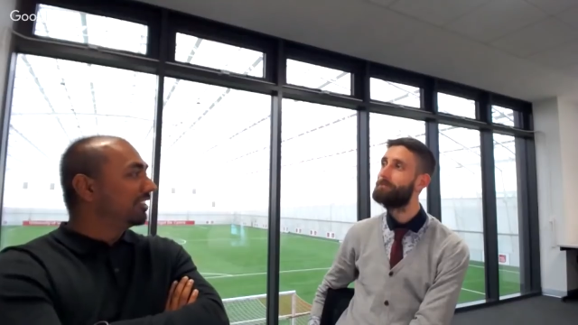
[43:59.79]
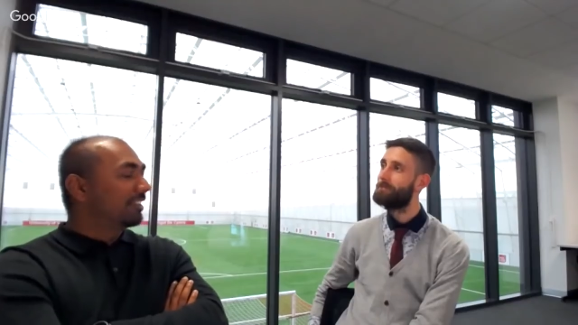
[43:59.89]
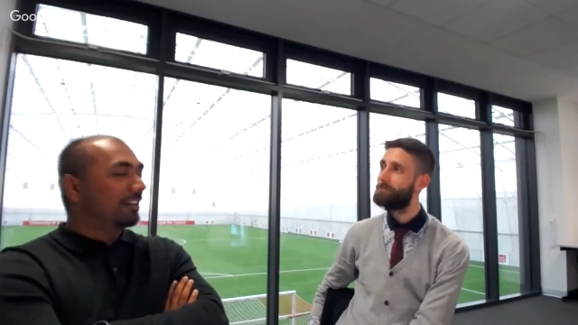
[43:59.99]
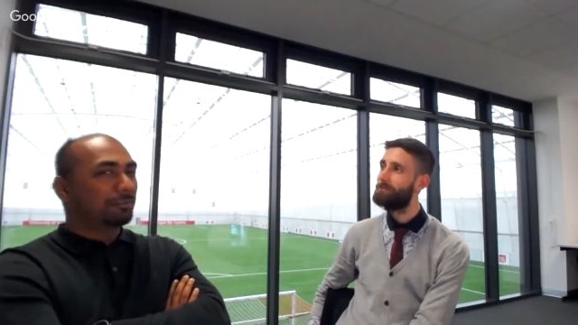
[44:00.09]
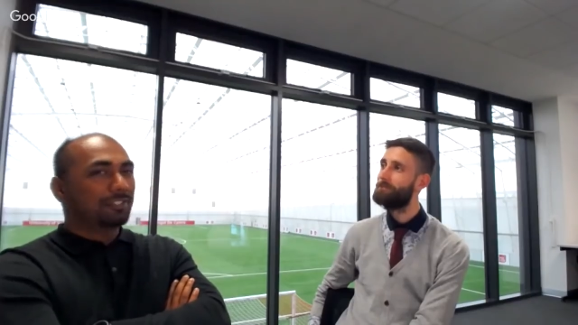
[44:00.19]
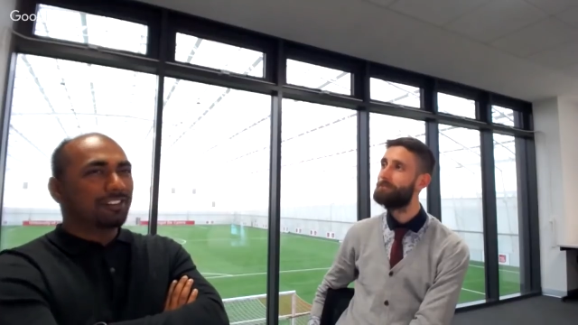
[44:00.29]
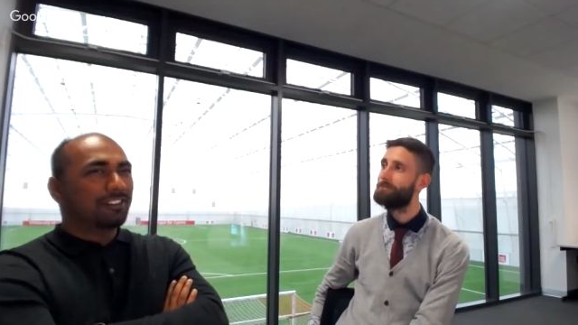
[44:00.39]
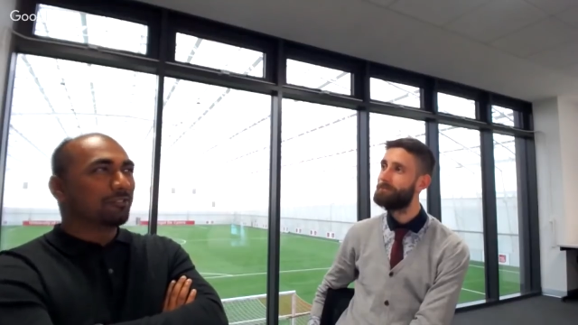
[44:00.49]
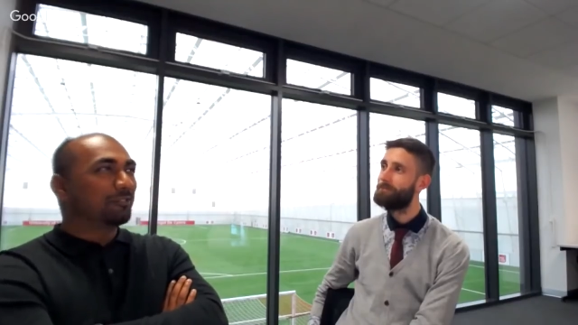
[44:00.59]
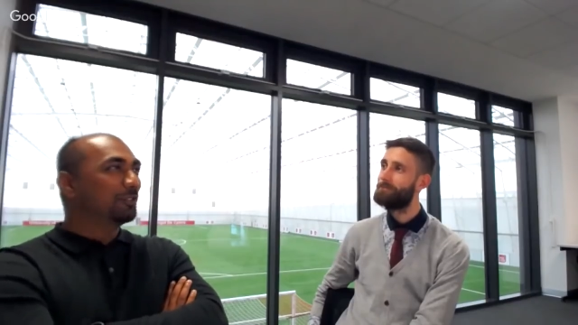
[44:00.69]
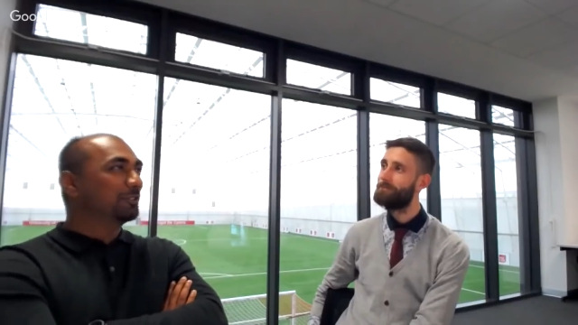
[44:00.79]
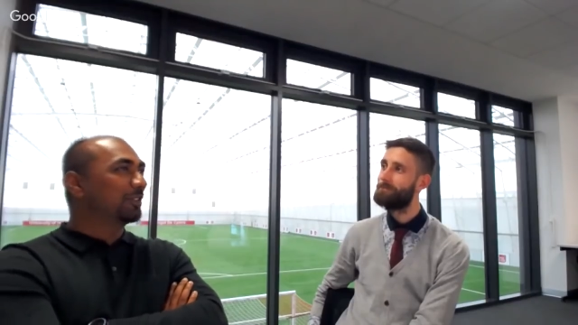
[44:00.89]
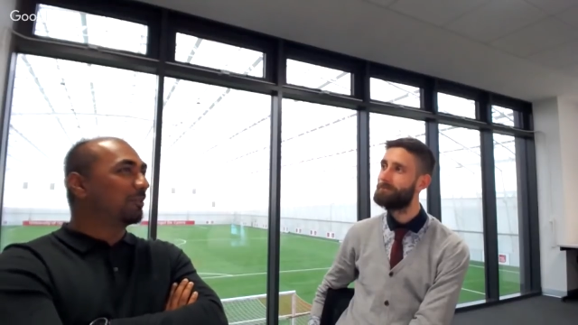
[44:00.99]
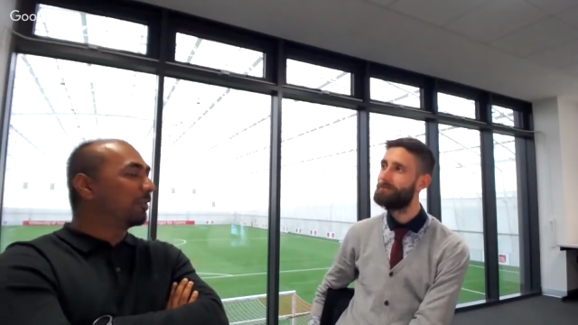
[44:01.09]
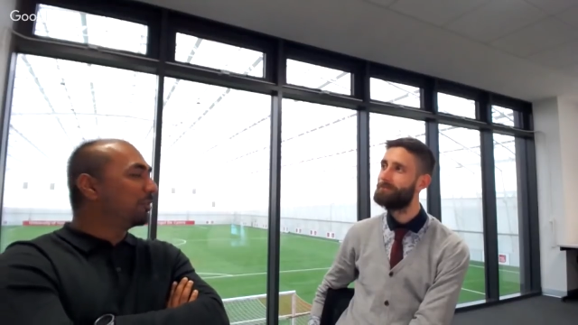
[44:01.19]
Speaker 1: I was a little confused. Oh,
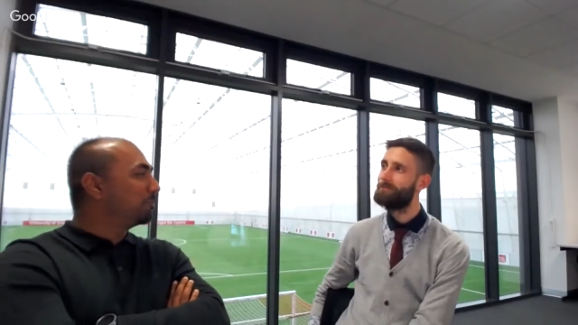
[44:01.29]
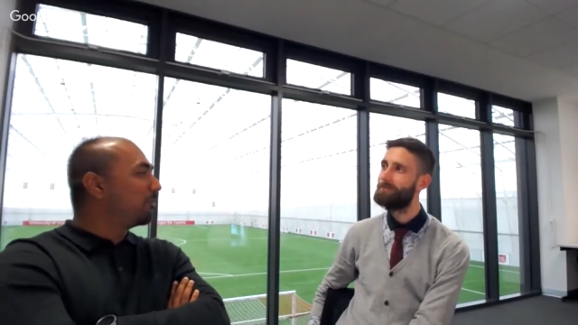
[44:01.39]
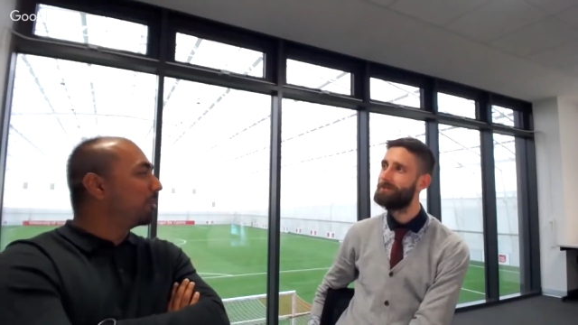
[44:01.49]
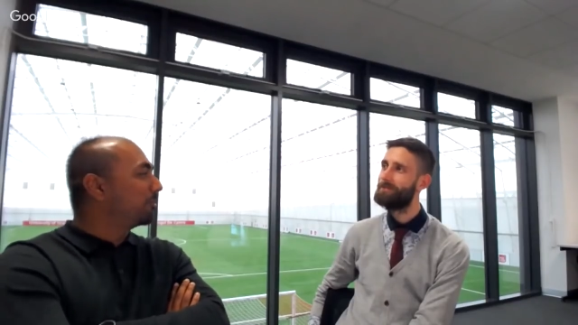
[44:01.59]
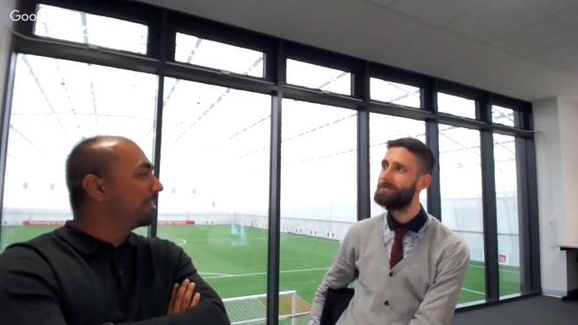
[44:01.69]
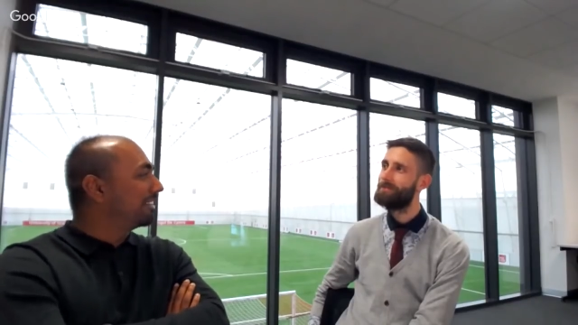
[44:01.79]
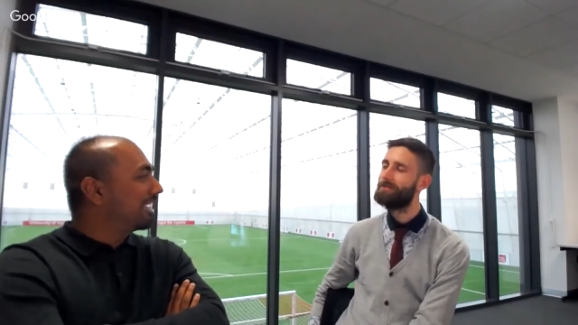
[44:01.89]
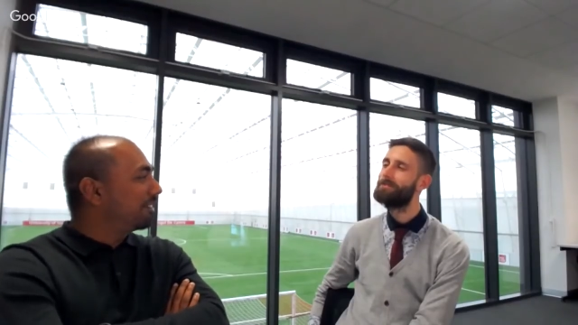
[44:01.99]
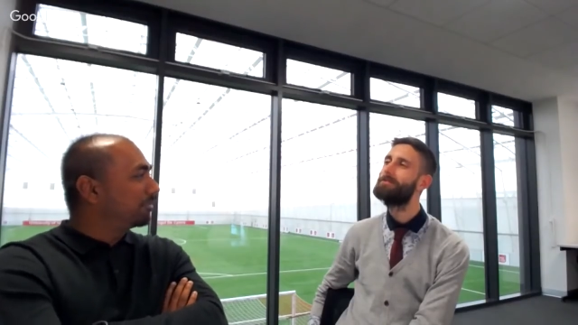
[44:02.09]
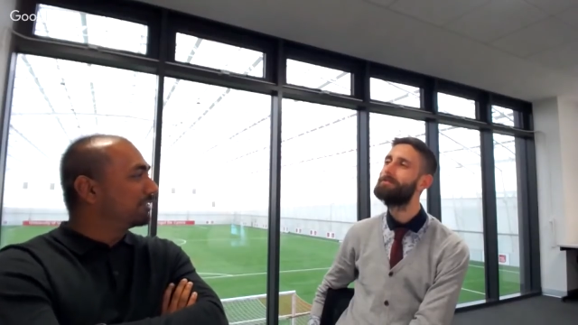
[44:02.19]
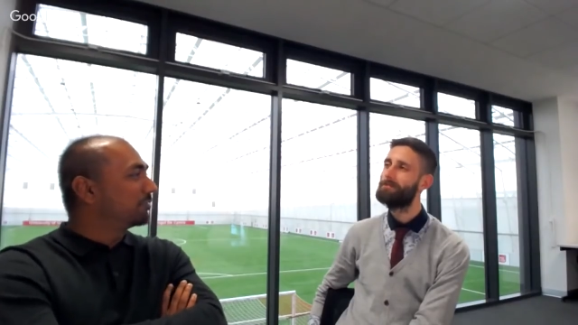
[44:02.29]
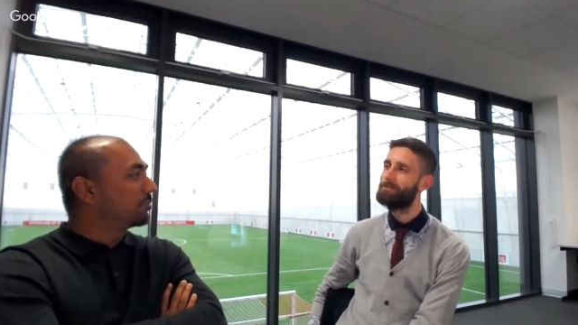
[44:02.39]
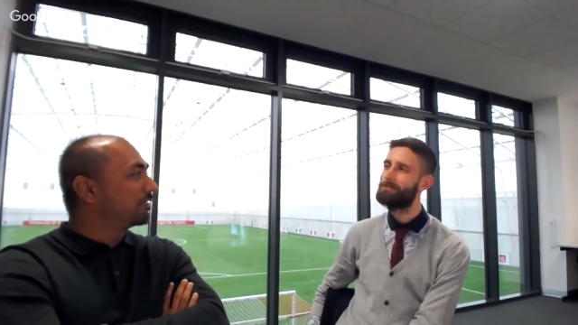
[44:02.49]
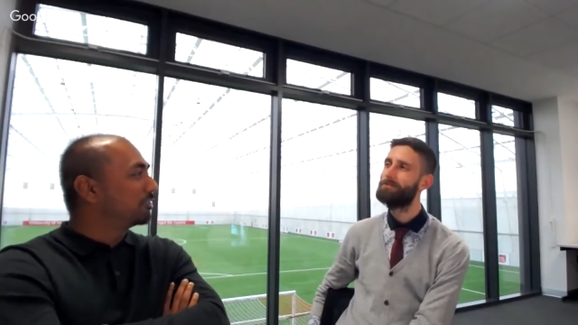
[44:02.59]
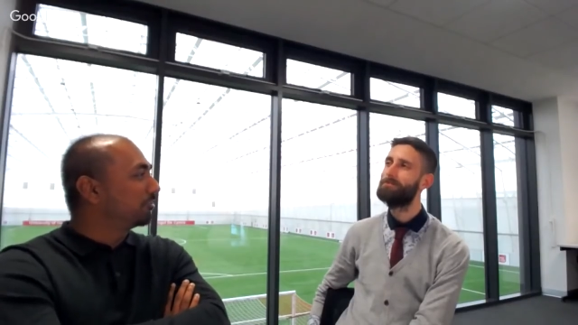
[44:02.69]
what is Pontypridd campus and what
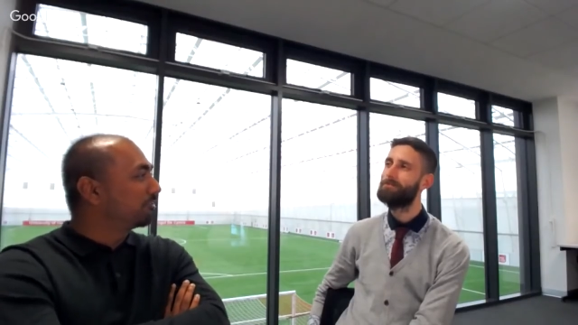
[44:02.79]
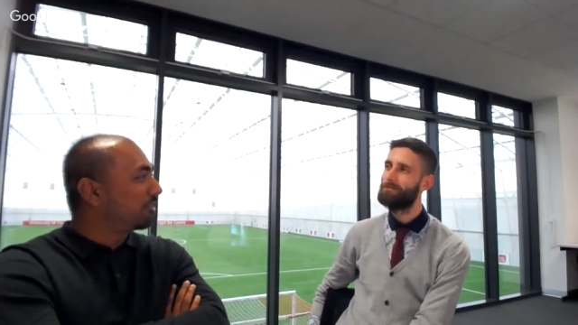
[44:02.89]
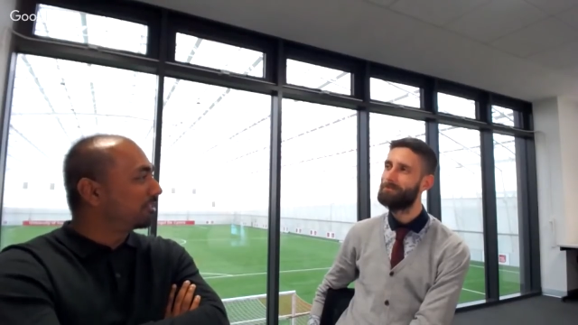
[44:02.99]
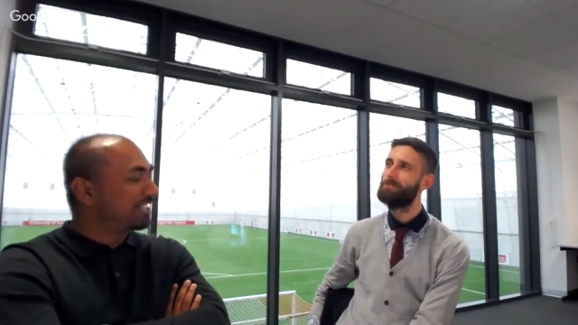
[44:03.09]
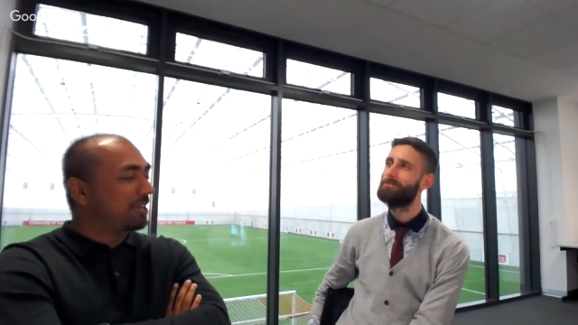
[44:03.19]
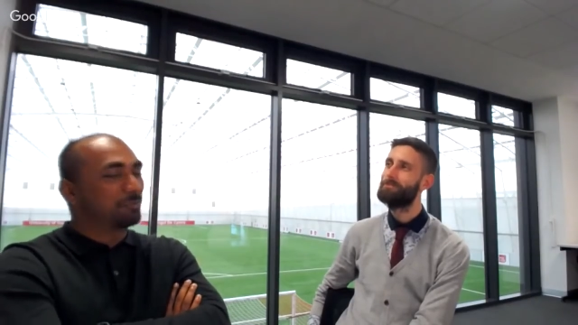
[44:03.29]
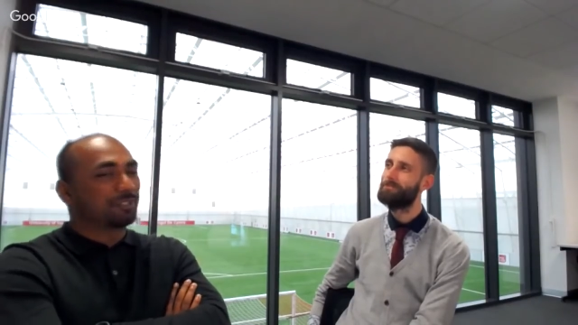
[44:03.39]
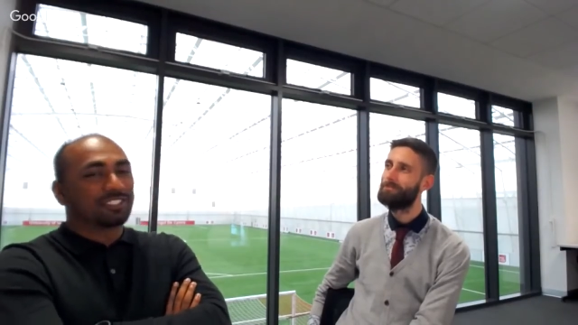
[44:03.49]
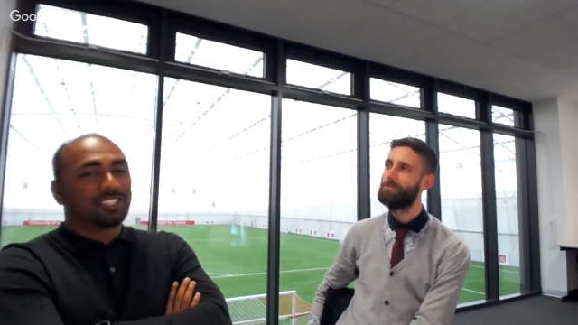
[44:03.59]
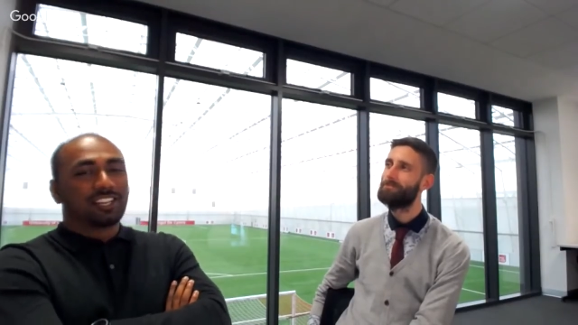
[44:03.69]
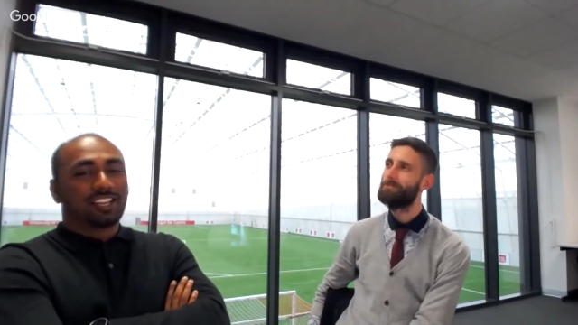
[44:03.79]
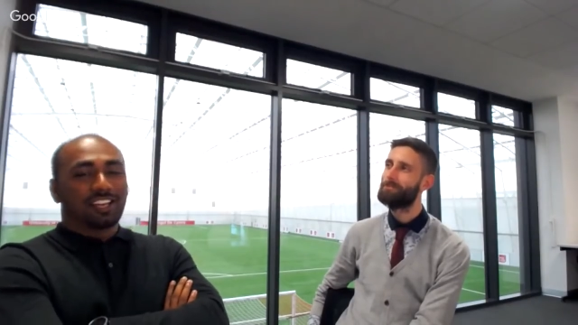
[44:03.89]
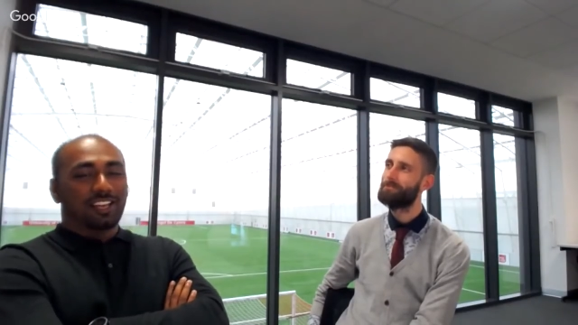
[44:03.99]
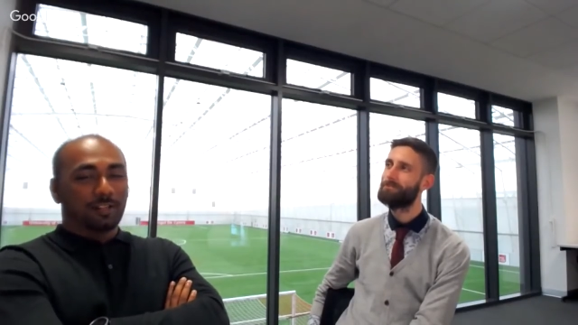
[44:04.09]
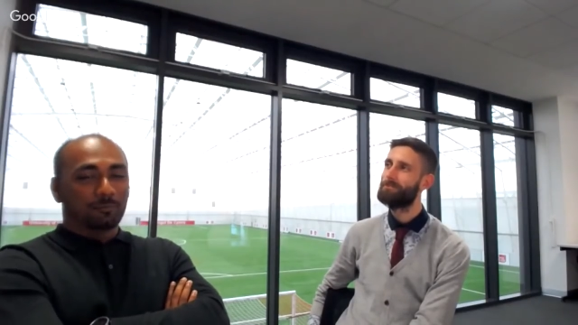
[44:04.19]
is Treforest campus?
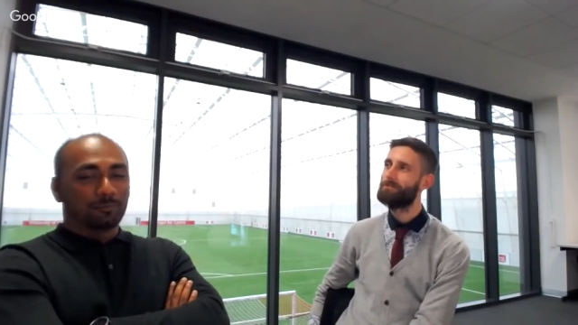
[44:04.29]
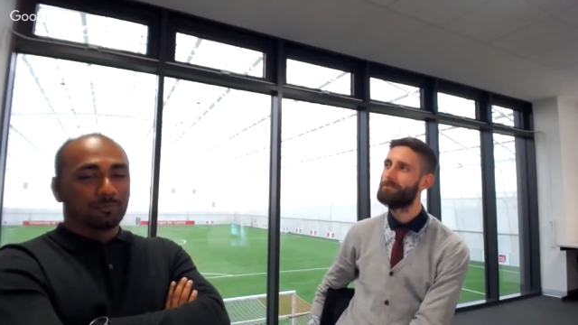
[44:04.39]
Um,